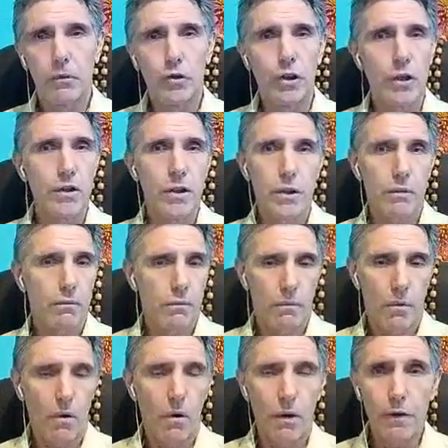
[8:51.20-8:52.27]
just
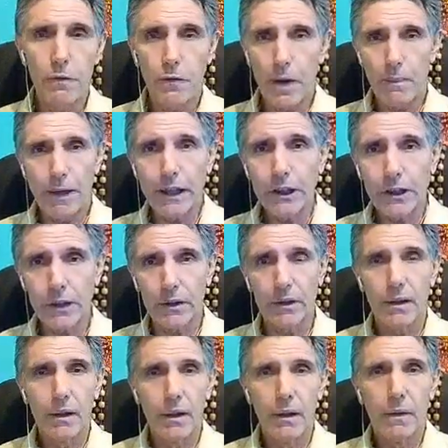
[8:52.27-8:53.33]

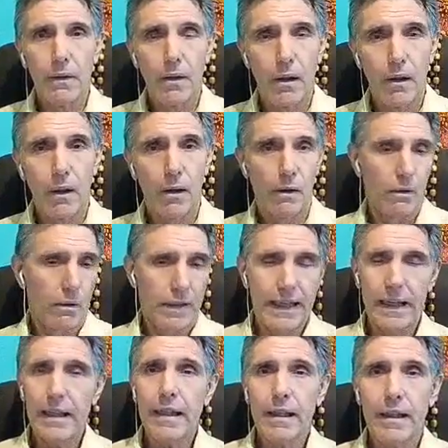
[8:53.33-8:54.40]
inflammation,
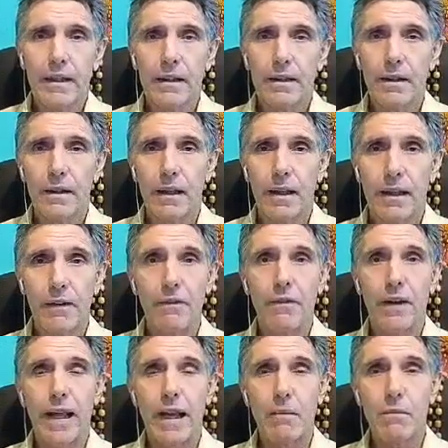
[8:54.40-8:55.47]
kidney
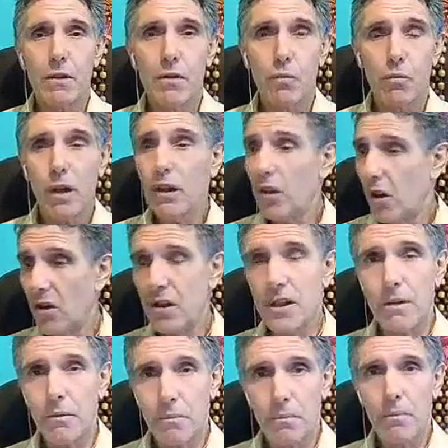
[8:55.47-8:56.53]
inflames, well, there
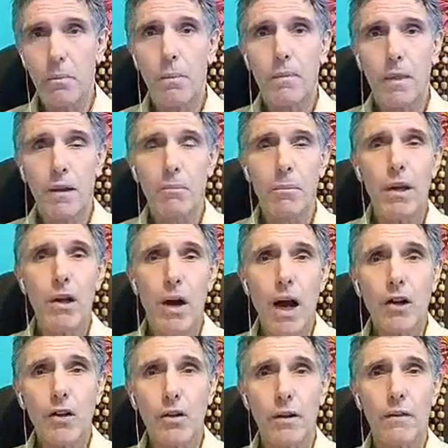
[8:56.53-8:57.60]
is a big
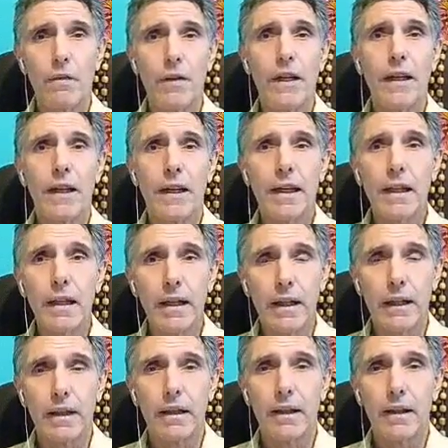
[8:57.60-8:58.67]
artery feeding
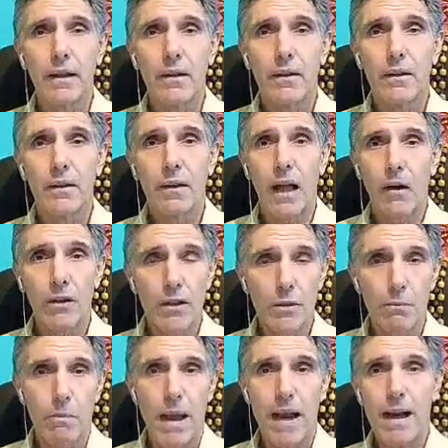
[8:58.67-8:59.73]
kidney. Now
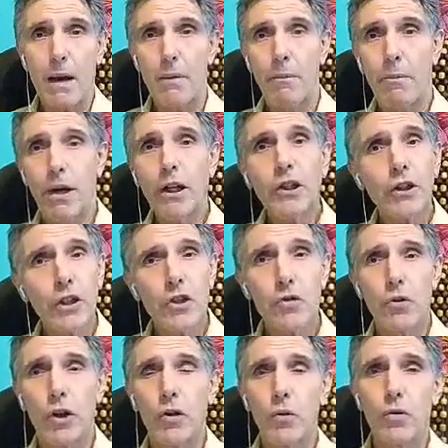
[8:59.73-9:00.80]
its backup pressure is
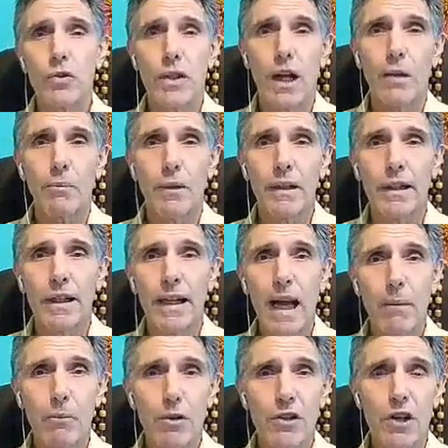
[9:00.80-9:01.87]
going to start building
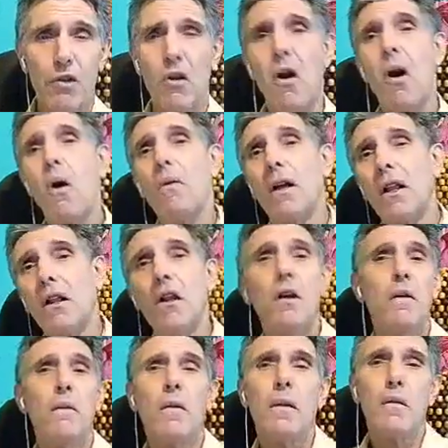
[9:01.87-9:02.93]
up. We say, oh, well,
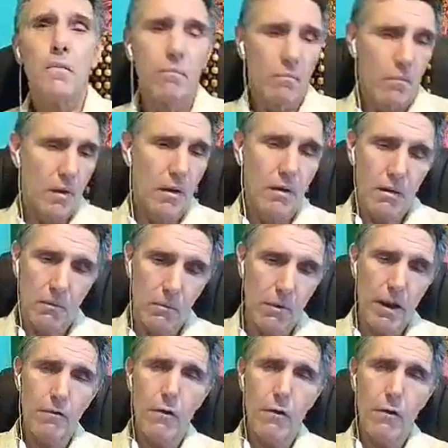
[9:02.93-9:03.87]
we